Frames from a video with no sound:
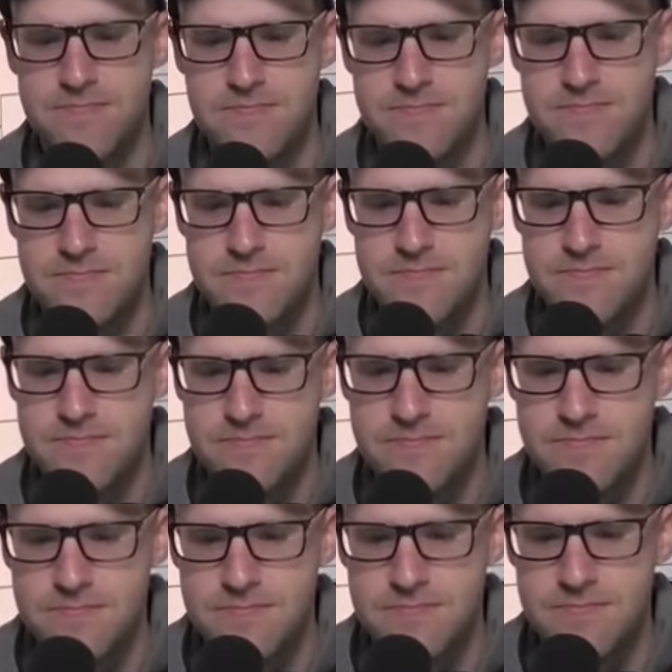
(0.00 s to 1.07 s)

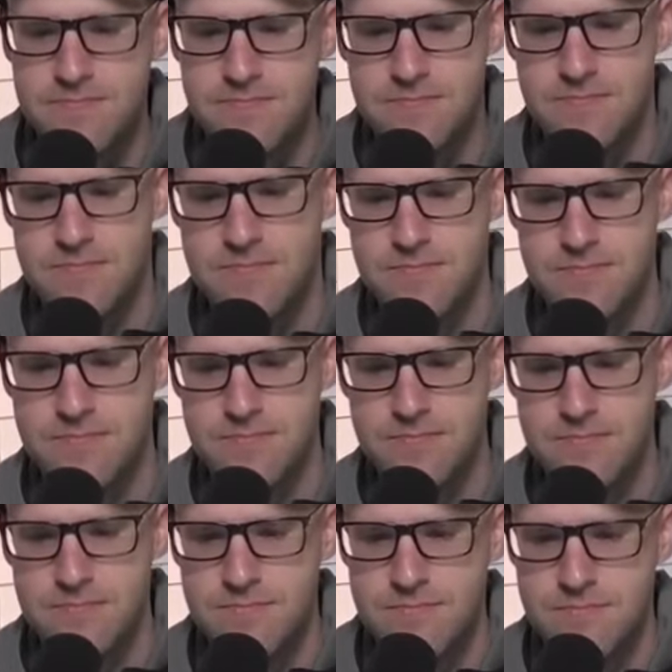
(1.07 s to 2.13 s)

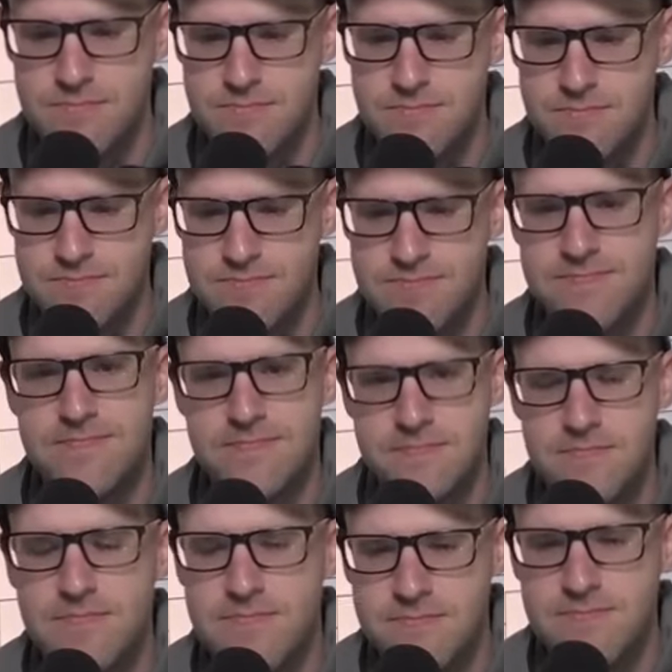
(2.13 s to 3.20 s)

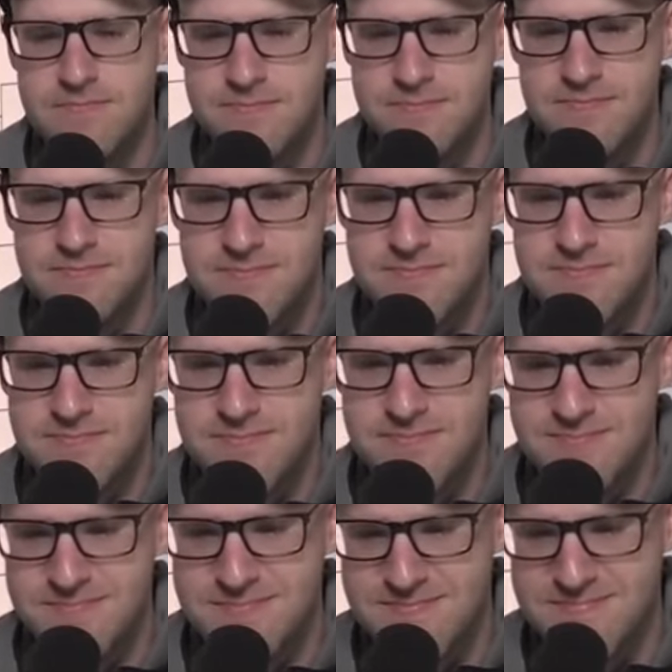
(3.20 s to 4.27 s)

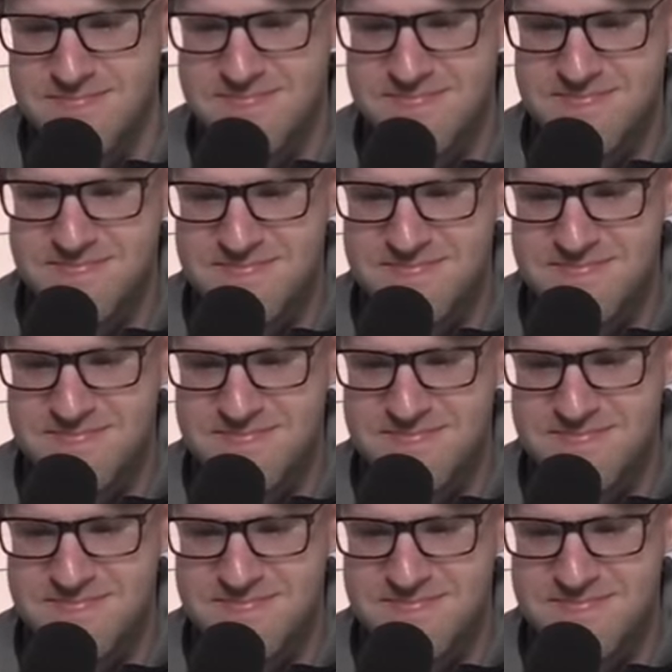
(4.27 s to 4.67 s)
(silent)